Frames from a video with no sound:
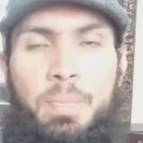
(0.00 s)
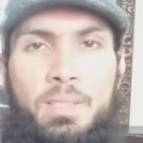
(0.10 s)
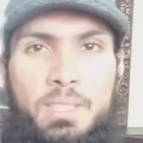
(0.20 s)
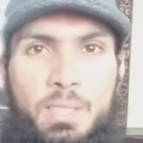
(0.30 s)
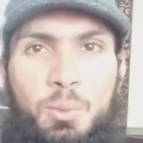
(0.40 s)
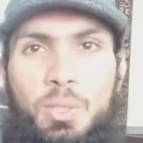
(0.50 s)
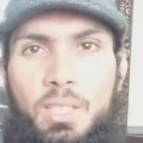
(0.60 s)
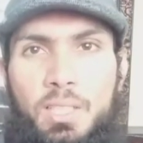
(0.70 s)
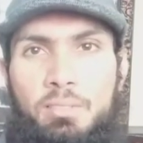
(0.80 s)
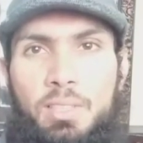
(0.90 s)
See you
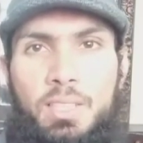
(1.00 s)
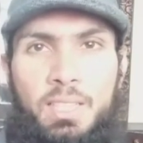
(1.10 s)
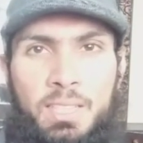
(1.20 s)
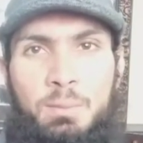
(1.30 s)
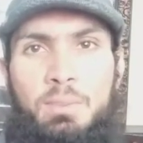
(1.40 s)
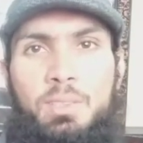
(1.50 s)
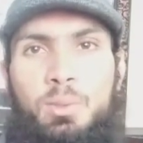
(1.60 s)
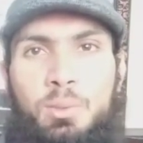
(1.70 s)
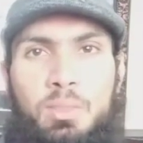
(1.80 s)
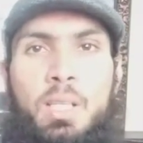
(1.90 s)
again with the next
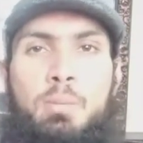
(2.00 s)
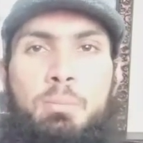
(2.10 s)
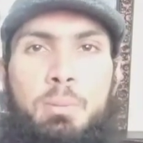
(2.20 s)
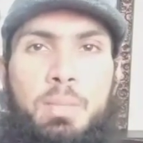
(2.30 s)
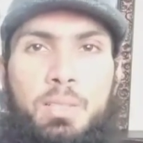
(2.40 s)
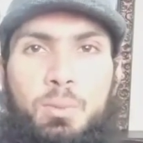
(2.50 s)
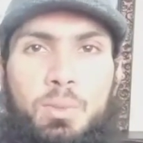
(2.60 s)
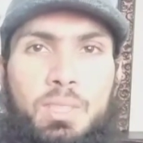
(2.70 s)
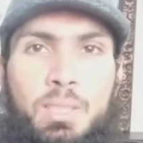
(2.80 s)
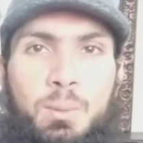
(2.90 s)
video. Bye bye for
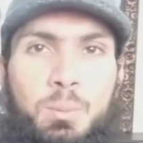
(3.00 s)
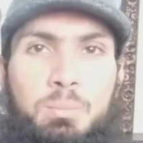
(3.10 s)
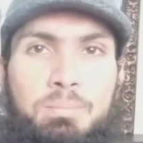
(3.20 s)
now.